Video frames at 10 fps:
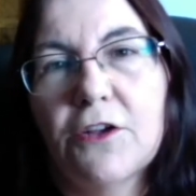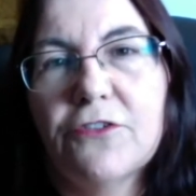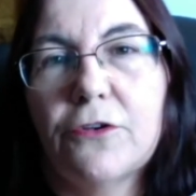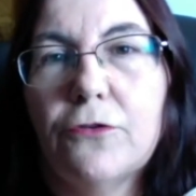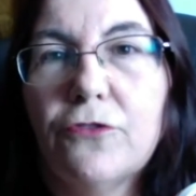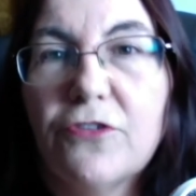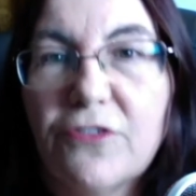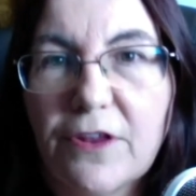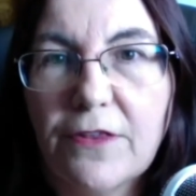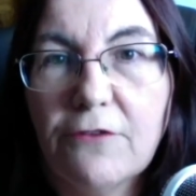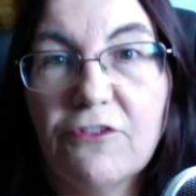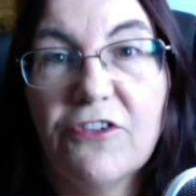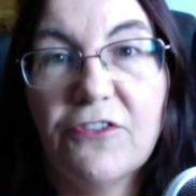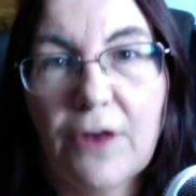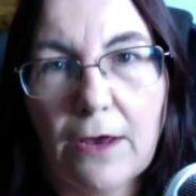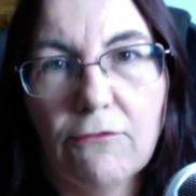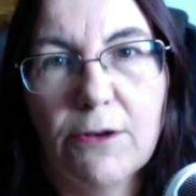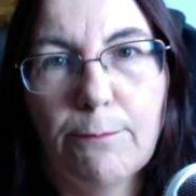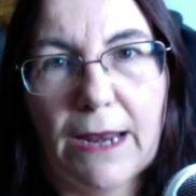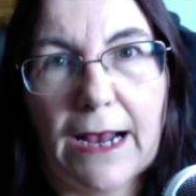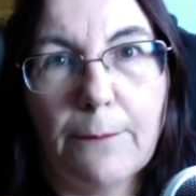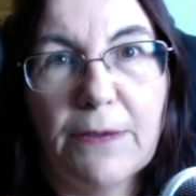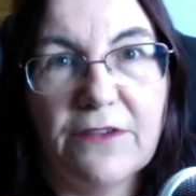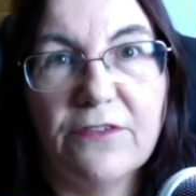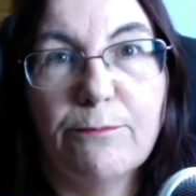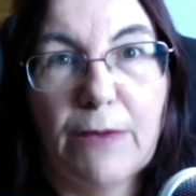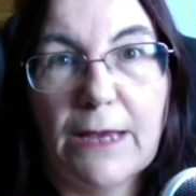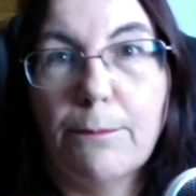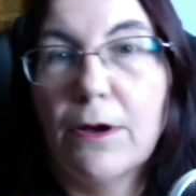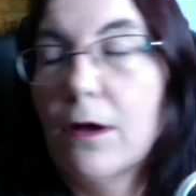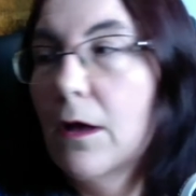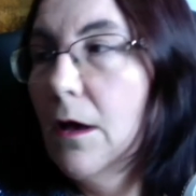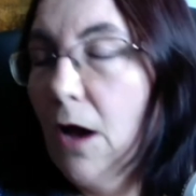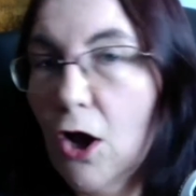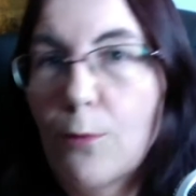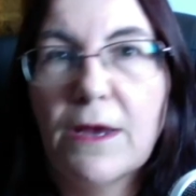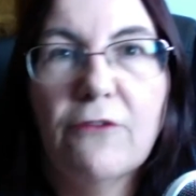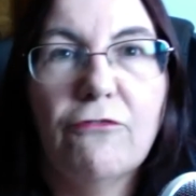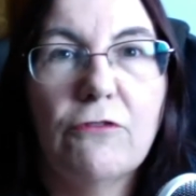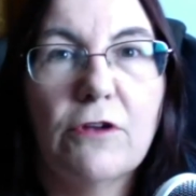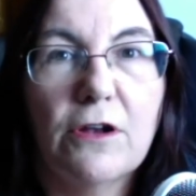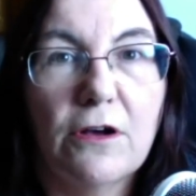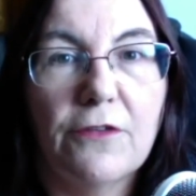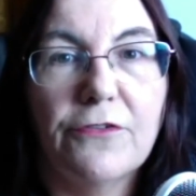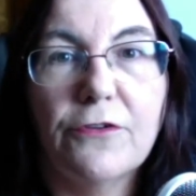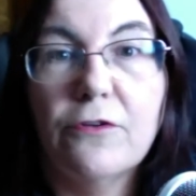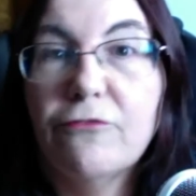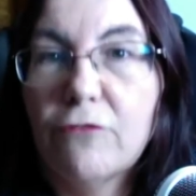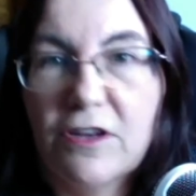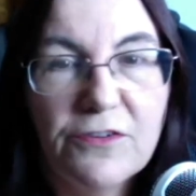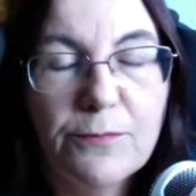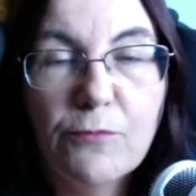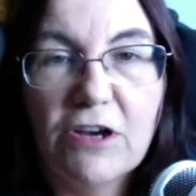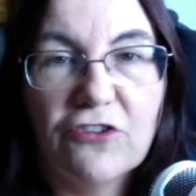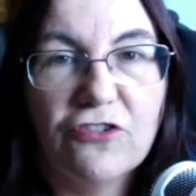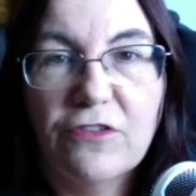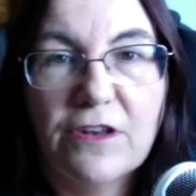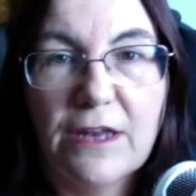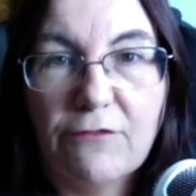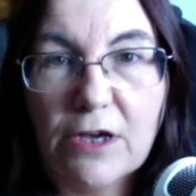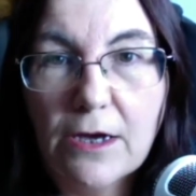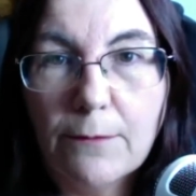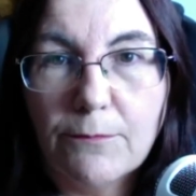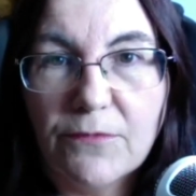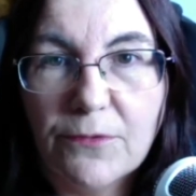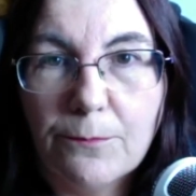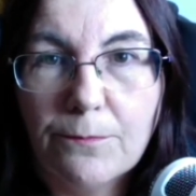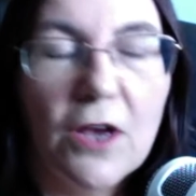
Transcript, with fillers: So you just sit there and stare at a blank piece of paper, hoping for an answer, for inspiration that never comes.